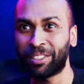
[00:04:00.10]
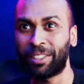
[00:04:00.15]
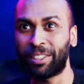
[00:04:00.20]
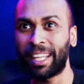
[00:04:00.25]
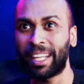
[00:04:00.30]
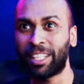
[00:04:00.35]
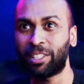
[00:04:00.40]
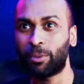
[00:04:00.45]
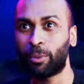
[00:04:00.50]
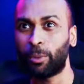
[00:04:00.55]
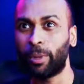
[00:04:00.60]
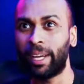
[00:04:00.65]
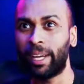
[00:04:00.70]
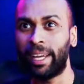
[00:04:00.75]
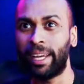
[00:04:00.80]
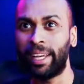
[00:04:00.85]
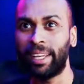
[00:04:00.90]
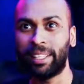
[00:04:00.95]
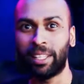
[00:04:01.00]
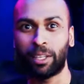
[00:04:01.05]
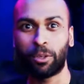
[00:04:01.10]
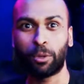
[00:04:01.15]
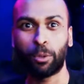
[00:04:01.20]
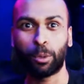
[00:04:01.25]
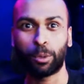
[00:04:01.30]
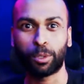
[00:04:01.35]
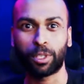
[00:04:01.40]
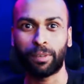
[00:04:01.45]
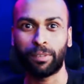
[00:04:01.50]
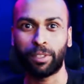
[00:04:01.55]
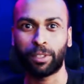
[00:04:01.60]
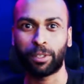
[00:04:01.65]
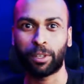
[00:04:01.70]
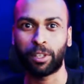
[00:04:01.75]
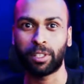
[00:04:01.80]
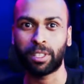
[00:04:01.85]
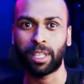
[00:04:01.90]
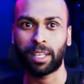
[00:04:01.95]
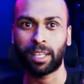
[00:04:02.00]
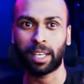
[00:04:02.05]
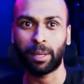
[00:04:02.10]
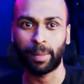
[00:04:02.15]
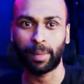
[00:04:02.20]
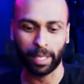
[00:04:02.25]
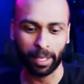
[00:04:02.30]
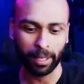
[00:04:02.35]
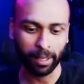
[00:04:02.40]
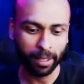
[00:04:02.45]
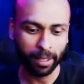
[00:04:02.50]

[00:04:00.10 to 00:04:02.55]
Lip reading: that's where the cool stuff is going to start coming in.